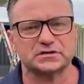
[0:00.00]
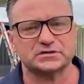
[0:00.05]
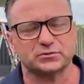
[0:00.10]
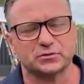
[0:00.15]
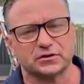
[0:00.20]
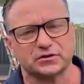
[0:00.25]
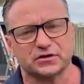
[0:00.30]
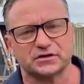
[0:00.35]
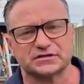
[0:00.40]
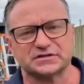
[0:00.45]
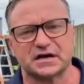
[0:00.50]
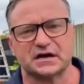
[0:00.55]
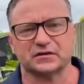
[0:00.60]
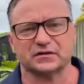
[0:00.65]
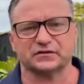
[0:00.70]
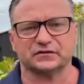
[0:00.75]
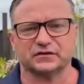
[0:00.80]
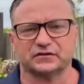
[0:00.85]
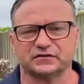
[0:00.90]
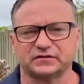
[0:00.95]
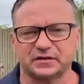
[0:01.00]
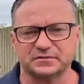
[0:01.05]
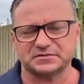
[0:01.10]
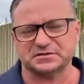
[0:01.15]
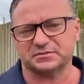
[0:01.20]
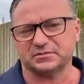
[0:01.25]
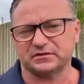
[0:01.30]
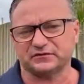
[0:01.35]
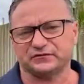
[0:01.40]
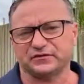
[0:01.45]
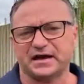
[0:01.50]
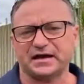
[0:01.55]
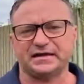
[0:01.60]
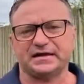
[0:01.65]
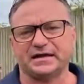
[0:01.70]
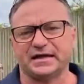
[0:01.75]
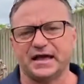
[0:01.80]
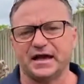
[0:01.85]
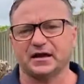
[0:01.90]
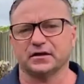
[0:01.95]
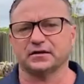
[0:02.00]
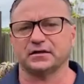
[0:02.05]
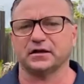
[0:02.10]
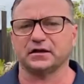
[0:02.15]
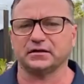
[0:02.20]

It's one of those colours that seems to be fading out